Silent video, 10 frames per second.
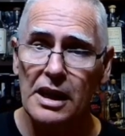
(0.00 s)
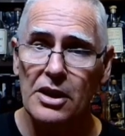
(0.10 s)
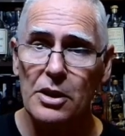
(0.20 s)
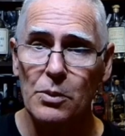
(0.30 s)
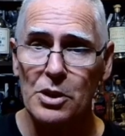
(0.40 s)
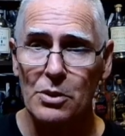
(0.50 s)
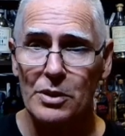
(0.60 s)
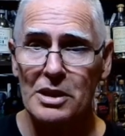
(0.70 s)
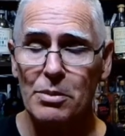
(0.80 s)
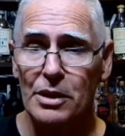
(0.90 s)
the original
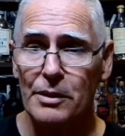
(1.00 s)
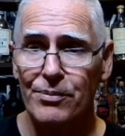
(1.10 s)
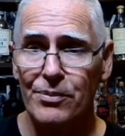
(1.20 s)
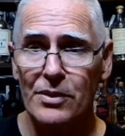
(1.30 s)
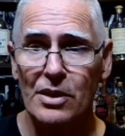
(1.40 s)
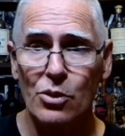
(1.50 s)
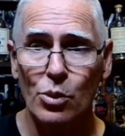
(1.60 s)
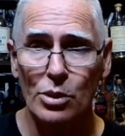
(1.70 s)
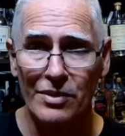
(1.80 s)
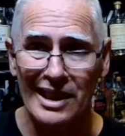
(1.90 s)
recipe
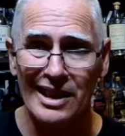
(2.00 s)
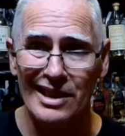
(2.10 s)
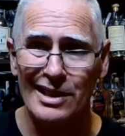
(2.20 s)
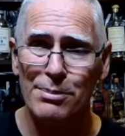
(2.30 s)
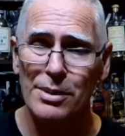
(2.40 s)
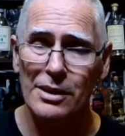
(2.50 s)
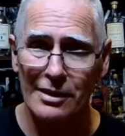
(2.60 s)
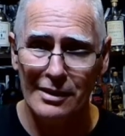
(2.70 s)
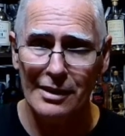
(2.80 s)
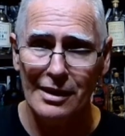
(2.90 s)
calls for Guinness, but
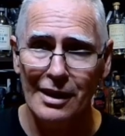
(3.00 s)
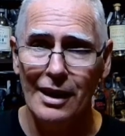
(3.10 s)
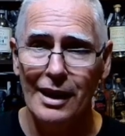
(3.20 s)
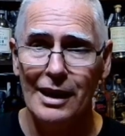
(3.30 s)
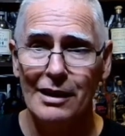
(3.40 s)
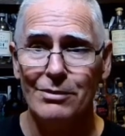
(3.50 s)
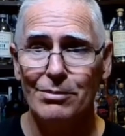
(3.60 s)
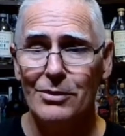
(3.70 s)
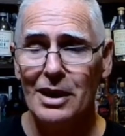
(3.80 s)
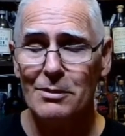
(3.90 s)
I love
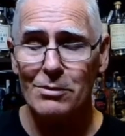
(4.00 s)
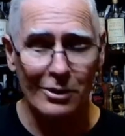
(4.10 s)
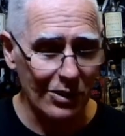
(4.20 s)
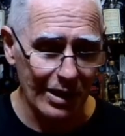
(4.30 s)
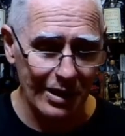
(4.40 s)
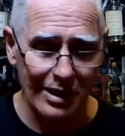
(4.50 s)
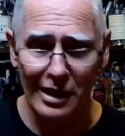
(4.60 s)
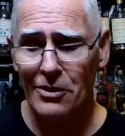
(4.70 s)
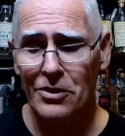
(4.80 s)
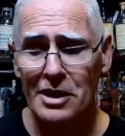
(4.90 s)
things Australian, I
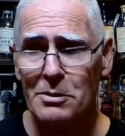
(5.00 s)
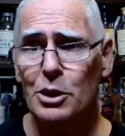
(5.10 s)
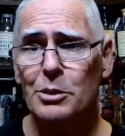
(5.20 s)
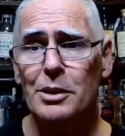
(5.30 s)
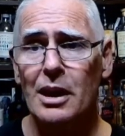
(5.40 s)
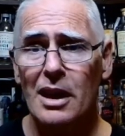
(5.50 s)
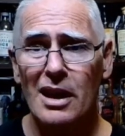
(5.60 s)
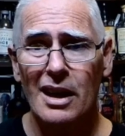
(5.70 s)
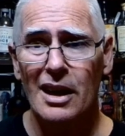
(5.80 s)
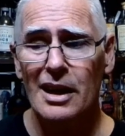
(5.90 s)
love things Melbourne,
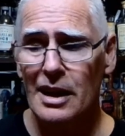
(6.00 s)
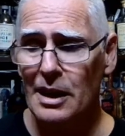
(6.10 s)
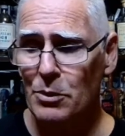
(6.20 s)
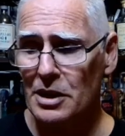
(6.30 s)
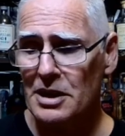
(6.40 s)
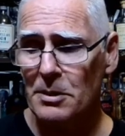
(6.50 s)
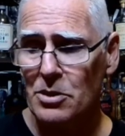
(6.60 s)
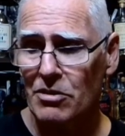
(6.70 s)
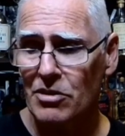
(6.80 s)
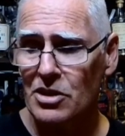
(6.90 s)
and with the exception
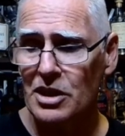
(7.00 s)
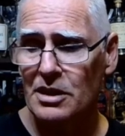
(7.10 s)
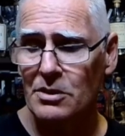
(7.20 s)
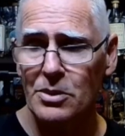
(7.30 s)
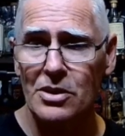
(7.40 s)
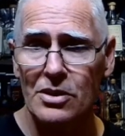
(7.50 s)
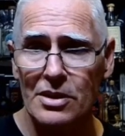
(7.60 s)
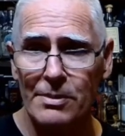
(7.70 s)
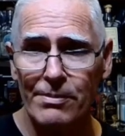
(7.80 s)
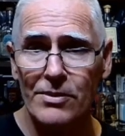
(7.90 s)
of the gin, which
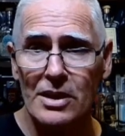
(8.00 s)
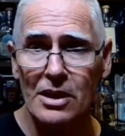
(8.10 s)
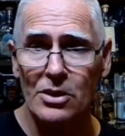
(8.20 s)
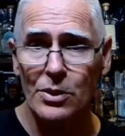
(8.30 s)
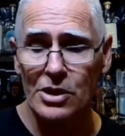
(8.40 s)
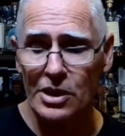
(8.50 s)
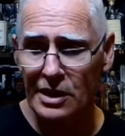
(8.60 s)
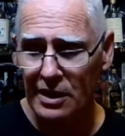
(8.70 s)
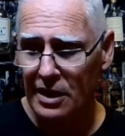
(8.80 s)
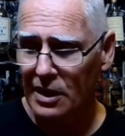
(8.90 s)
is Santori
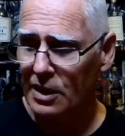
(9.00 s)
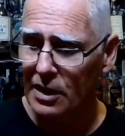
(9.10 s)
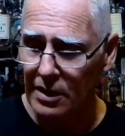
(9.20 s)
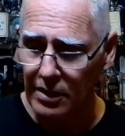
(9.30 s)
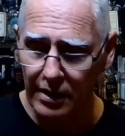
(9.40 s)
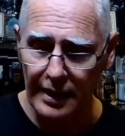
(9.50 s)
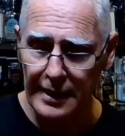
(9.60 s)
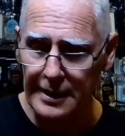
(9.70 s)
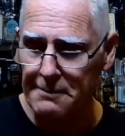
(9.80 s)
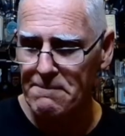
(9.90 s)
gin,
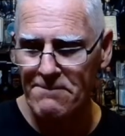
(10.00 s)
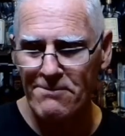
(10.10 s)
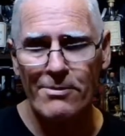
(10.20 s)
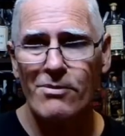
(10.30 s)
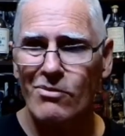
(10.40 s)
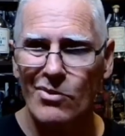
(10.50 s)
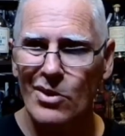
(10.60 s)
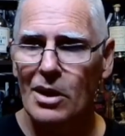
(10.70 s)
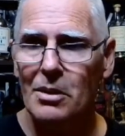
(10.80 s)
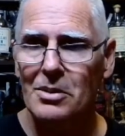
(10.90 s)
I'm
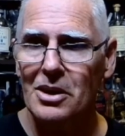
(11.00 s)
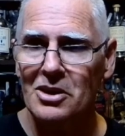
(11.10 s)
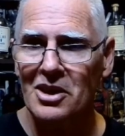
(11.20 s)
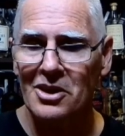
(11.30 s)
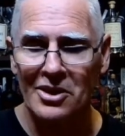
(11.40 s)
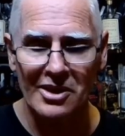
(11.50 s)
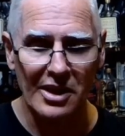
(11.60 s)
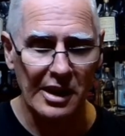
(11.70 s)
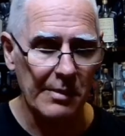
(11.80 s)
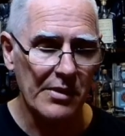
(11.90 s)
going as local as I
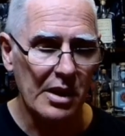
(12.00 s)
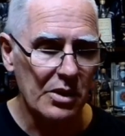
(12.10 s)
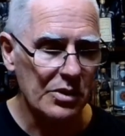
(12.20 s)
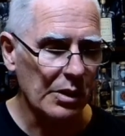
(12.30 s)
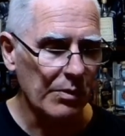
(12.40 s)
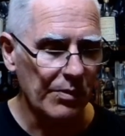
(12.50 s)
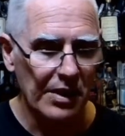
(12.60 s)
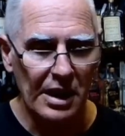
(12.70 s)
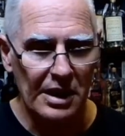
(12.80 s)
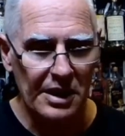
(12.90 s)
can. So
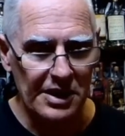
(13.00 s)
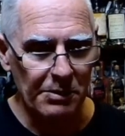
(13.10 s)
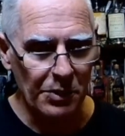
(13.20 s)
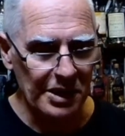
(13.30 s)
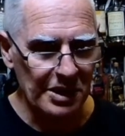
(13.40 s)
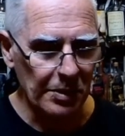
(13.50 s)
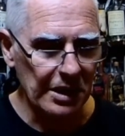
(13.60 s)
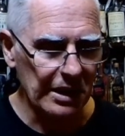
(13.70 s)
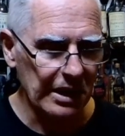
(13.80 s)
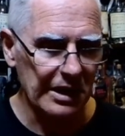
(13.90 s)
the simple
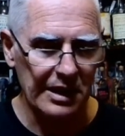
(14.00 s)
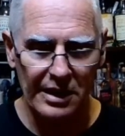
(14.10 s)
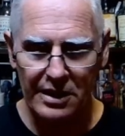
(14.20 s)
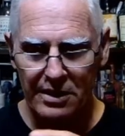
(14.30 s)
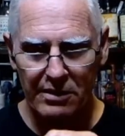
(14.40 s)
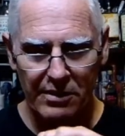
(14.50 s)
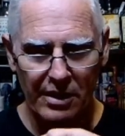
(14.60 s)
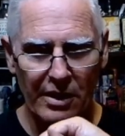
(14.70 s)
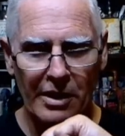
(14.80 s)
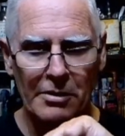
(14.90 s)
recipe is
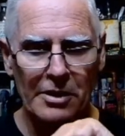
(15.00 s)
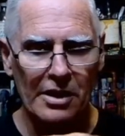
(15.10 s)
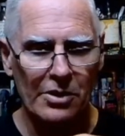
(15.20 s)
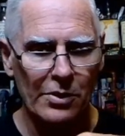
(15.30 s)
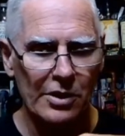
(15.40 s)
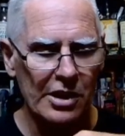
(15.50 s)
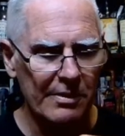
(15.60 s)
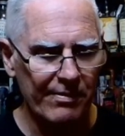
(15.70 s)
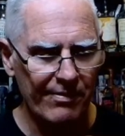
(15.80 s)
I've got the Santori gin